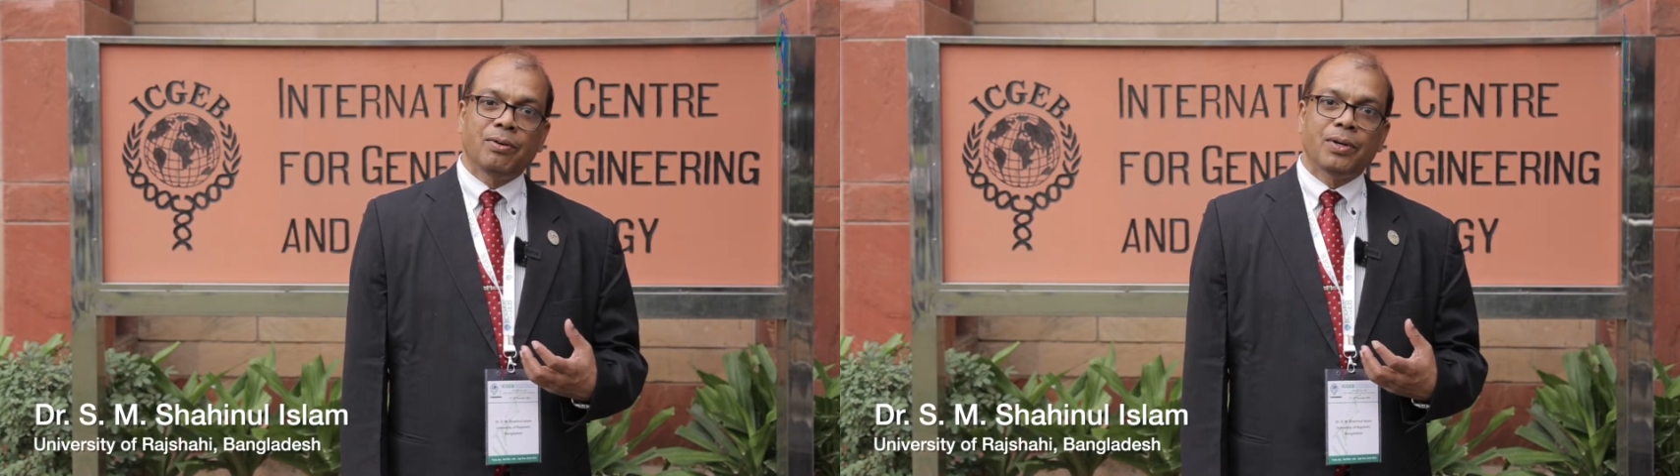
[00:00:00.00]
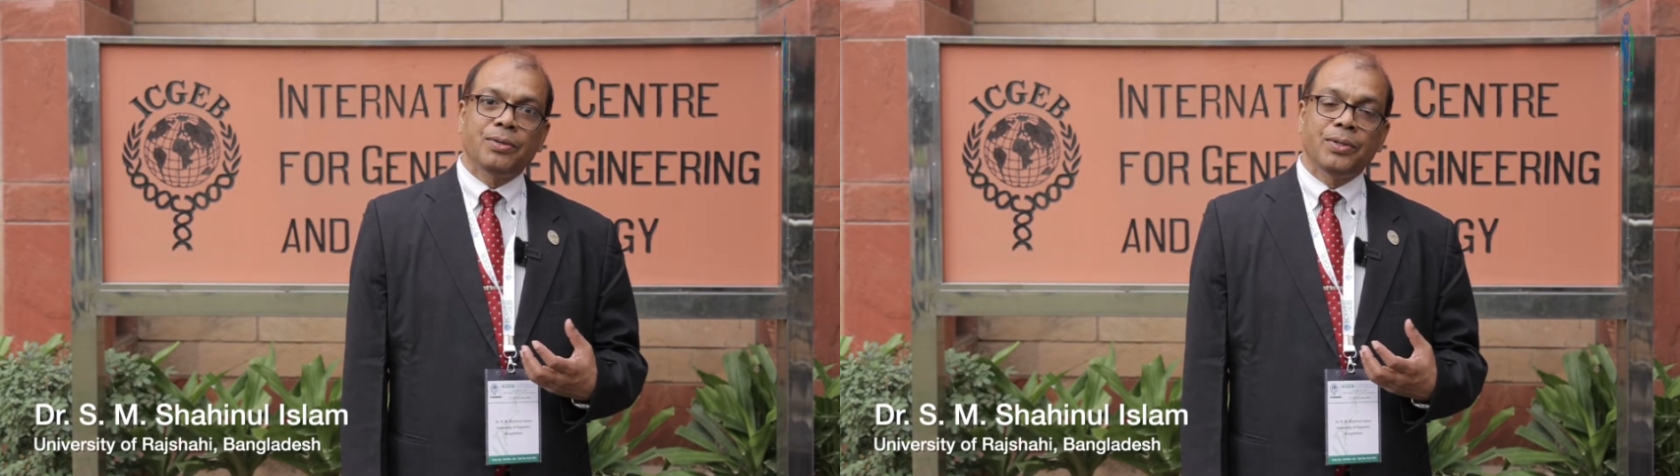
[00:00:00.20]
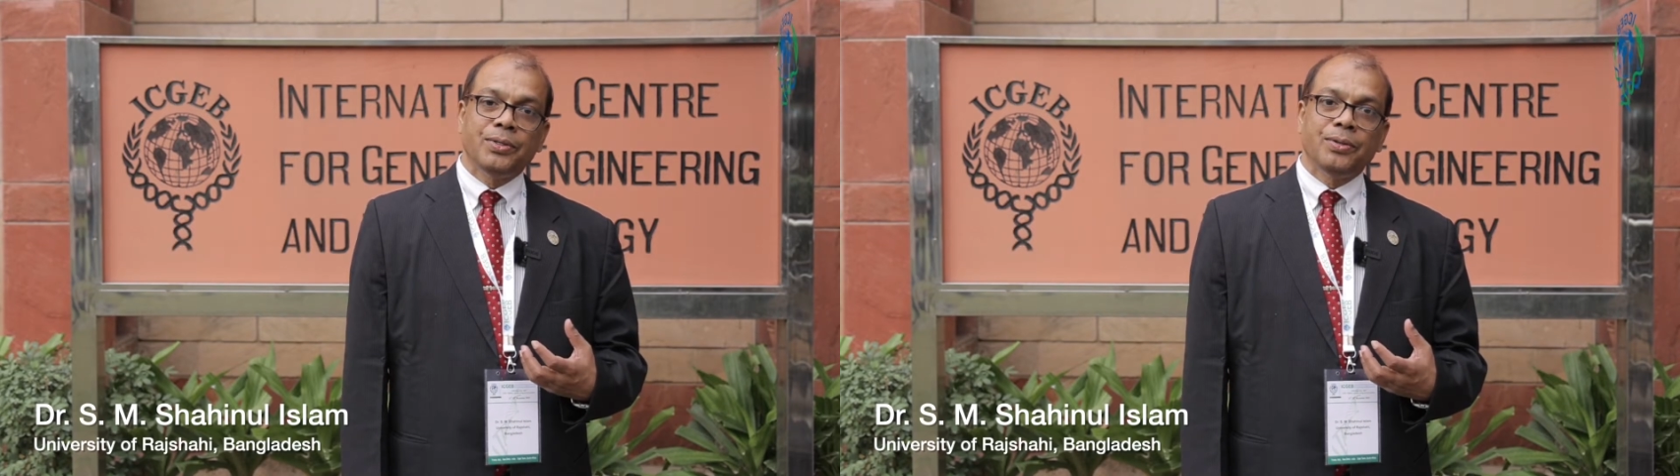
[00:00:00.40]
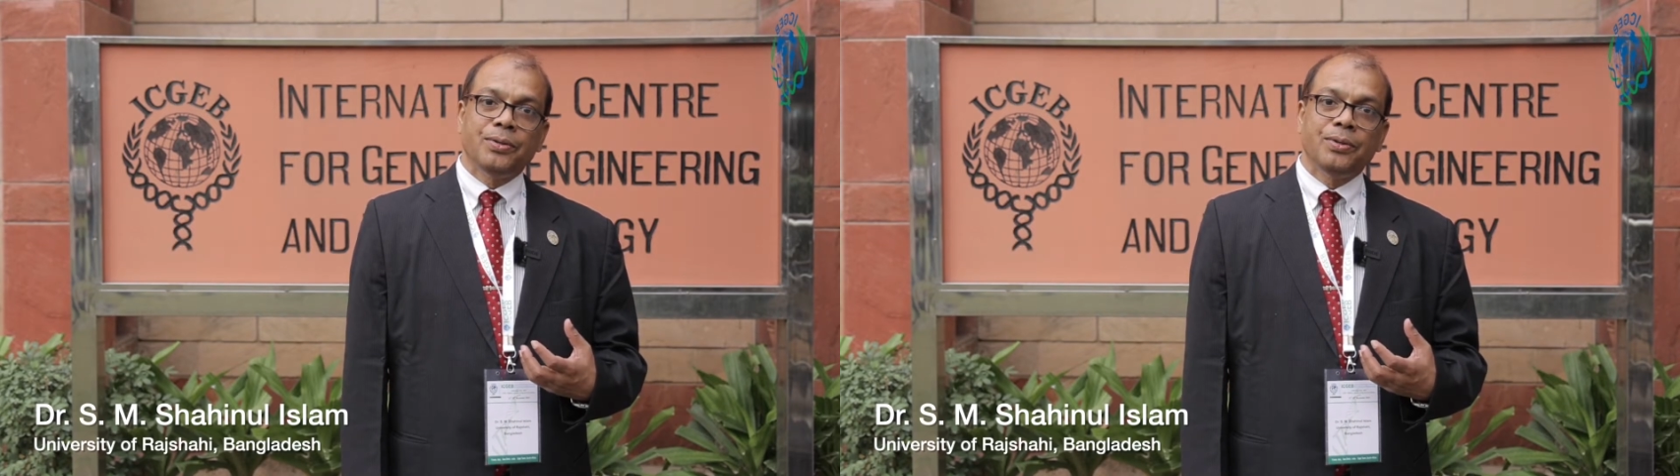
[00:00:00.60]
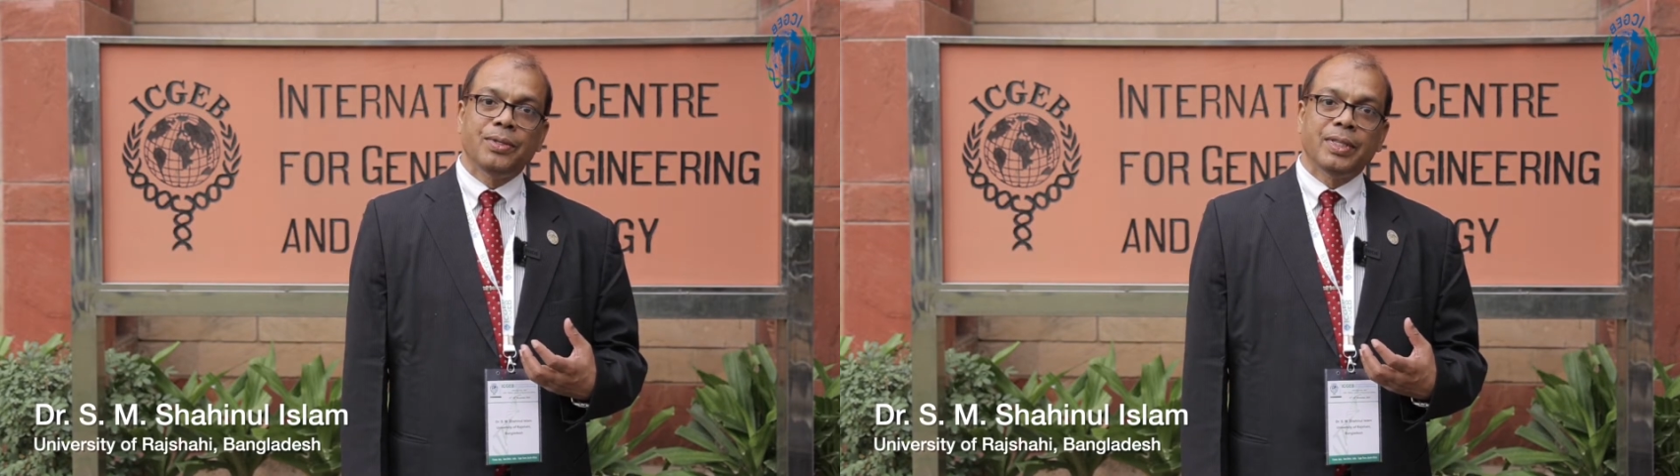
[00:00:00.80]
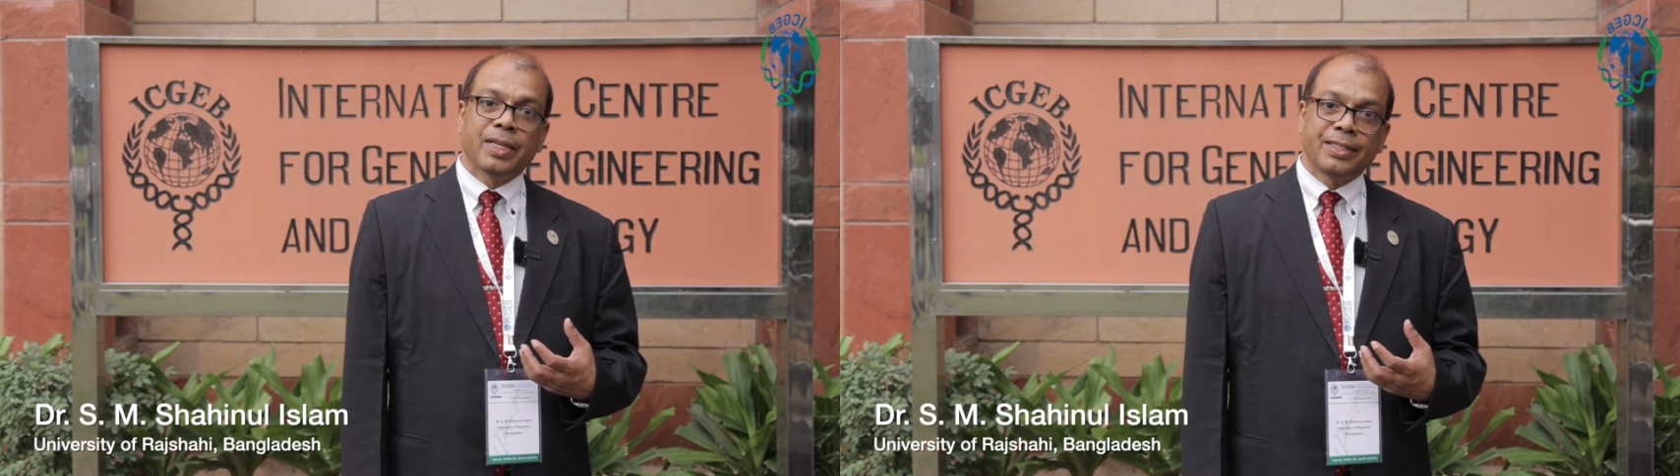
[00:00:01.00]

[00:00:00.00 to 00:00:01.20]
got also the